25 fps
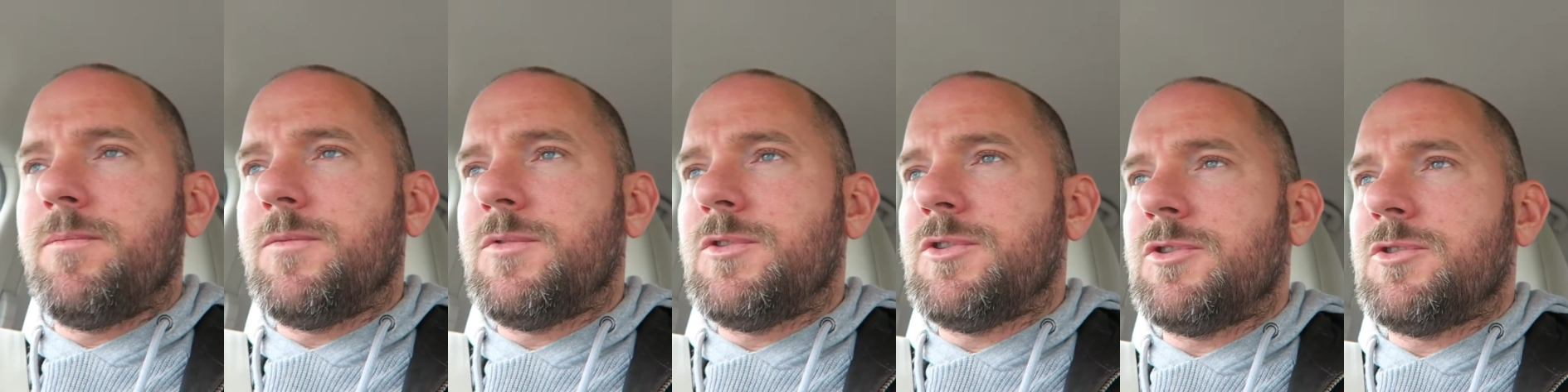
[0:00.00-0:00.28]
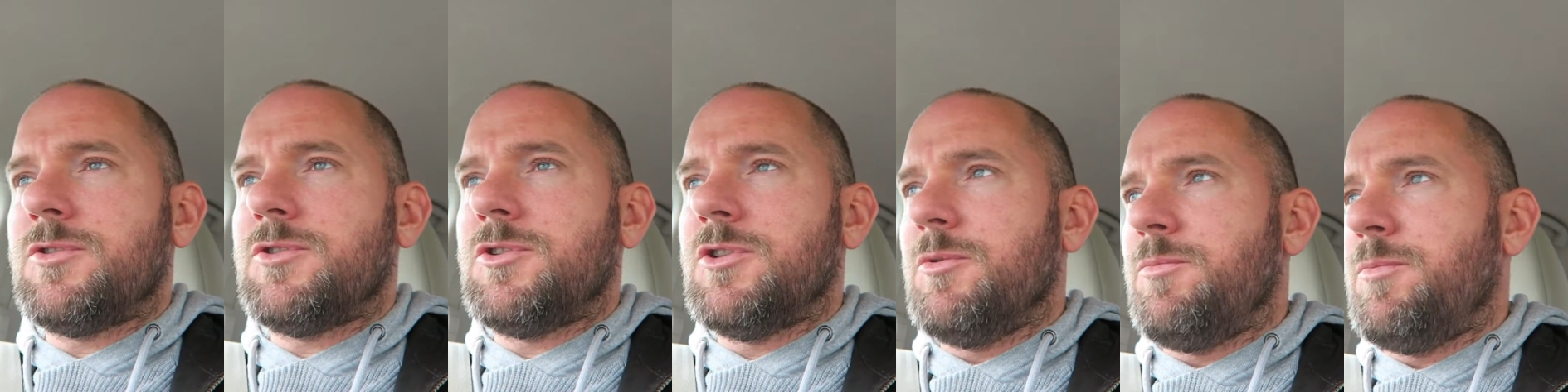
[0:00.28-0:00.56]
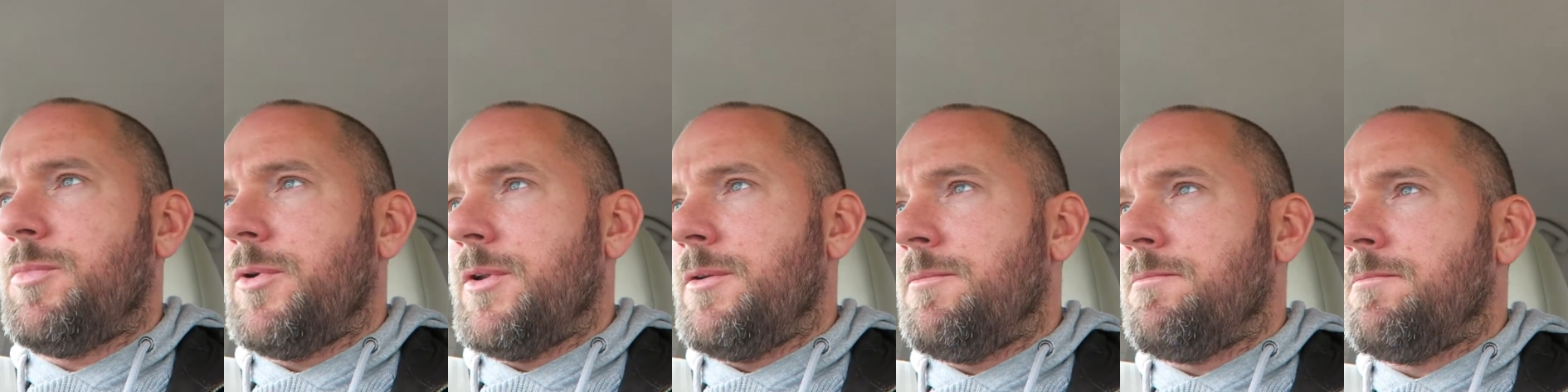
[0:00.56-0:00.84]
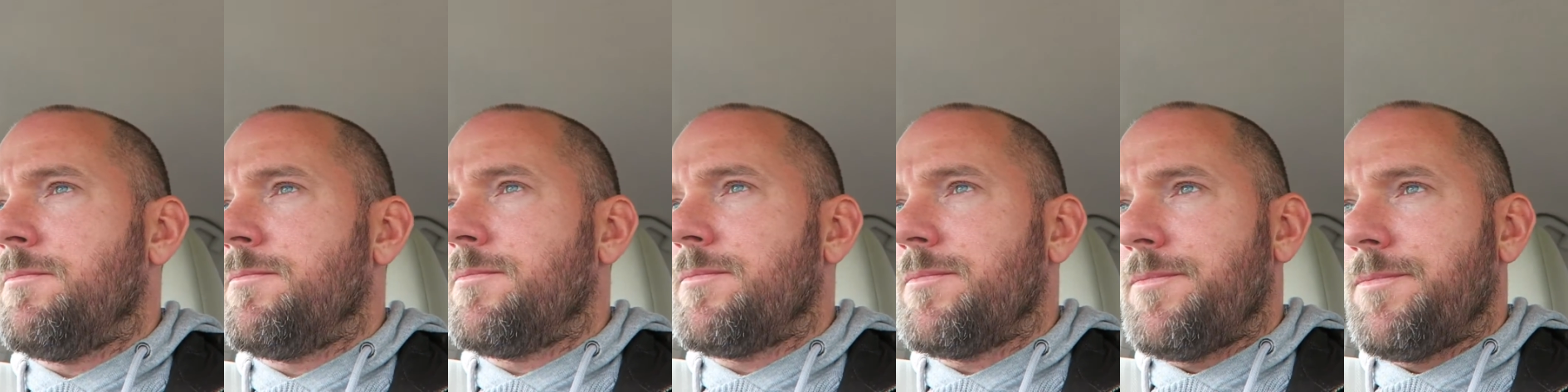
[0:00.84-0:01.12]
stupid
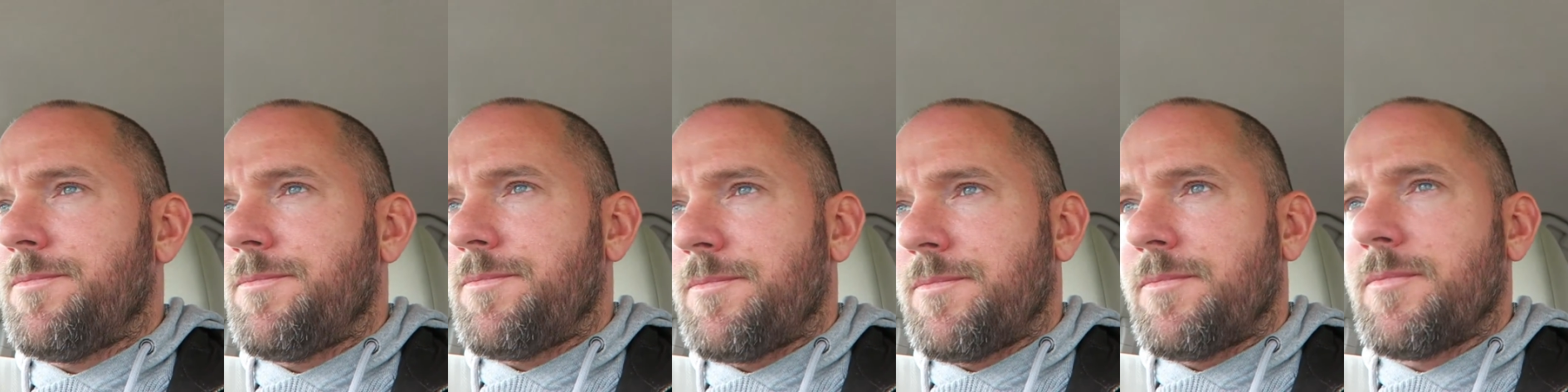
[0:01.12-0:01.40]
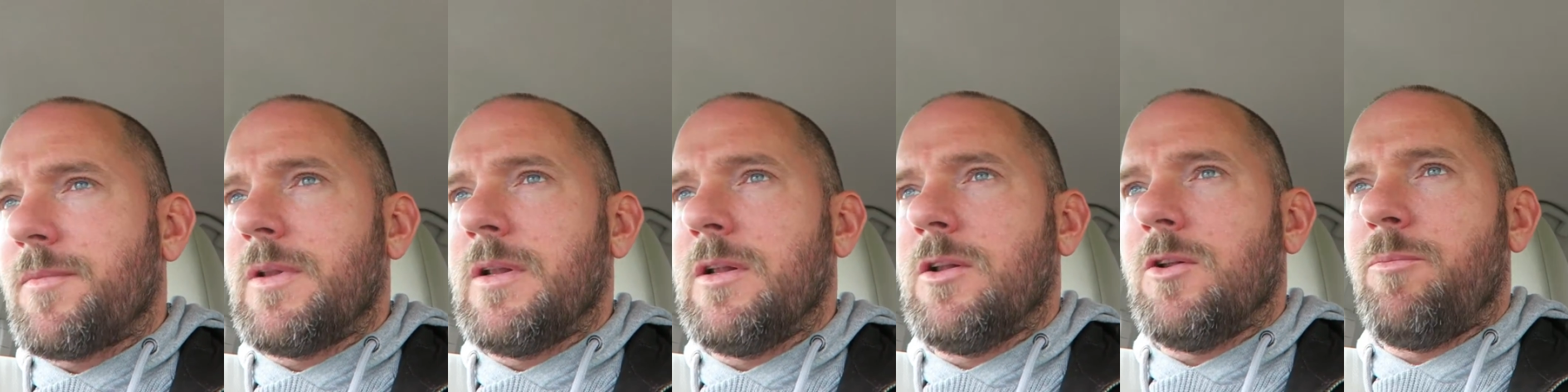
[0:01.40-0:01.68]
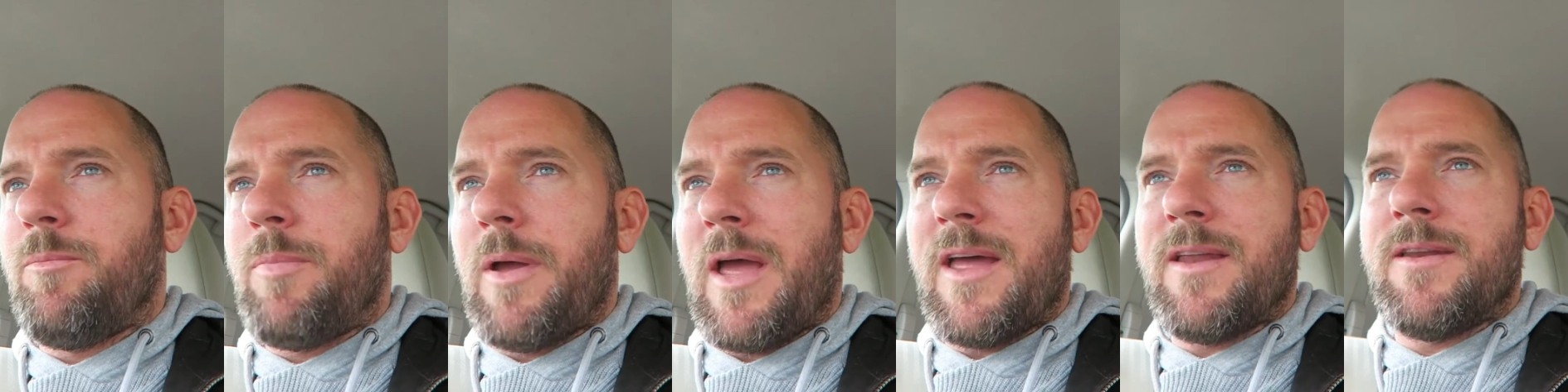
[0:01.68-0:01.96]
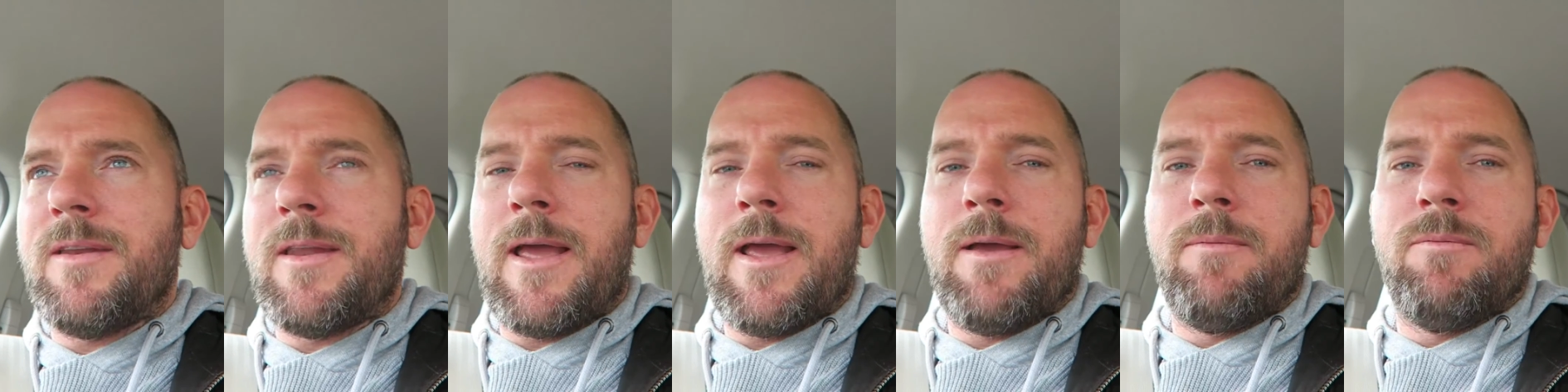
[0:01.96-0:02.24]
little
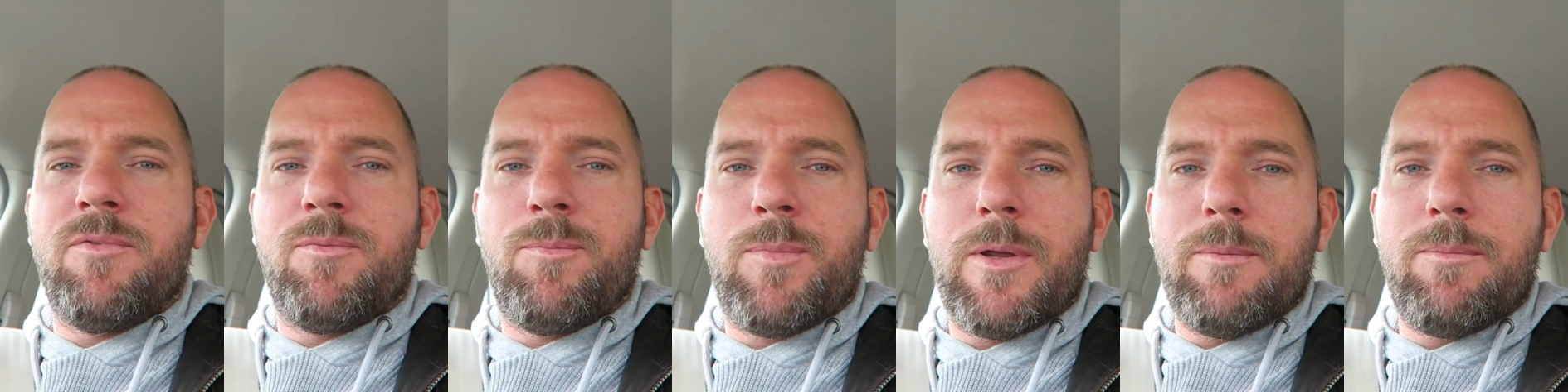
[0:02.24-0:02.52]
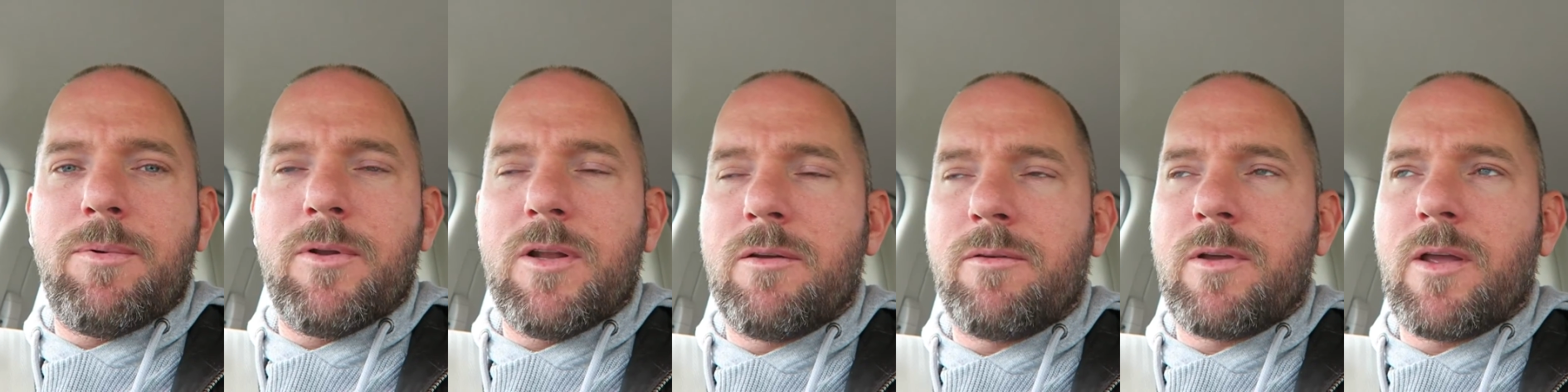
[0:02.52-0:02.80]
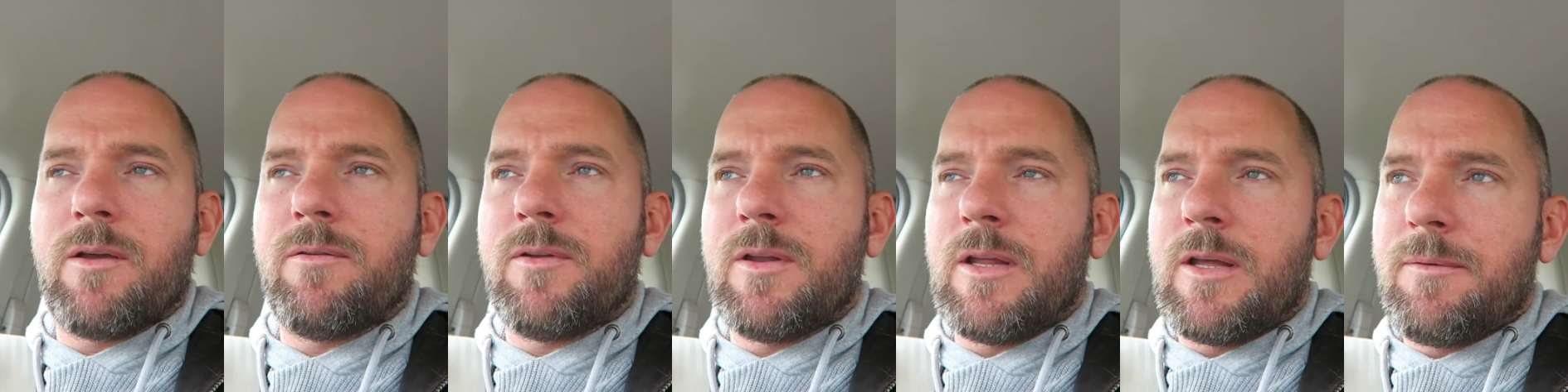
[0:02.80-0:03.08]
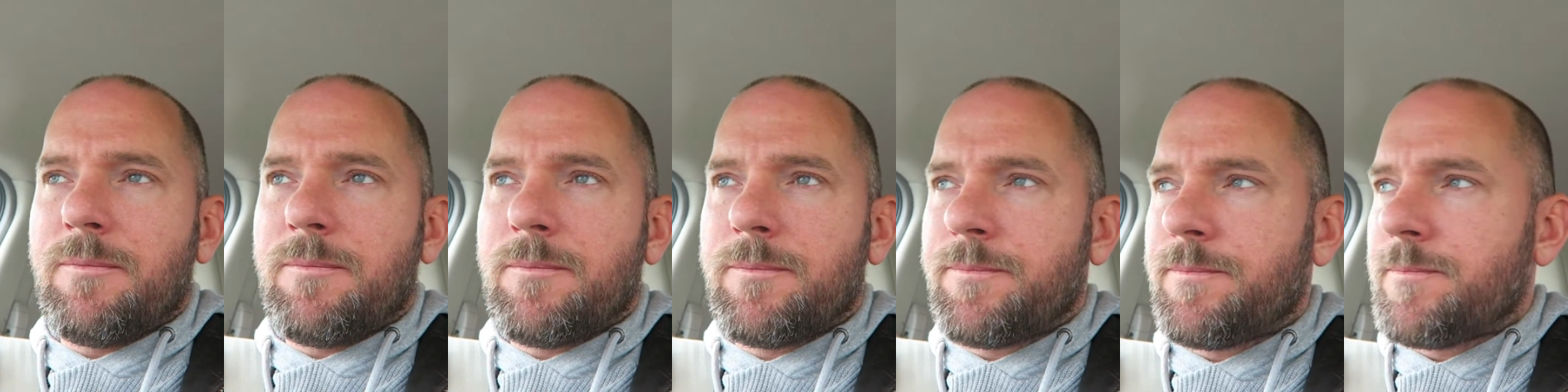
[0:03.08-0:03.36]
pet names people have given
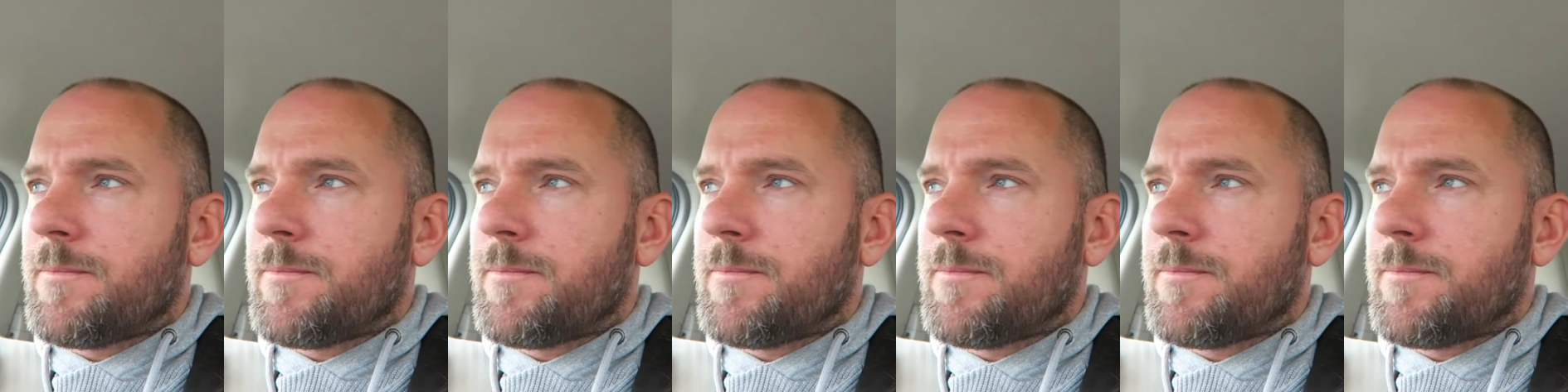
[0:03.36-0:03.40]
it.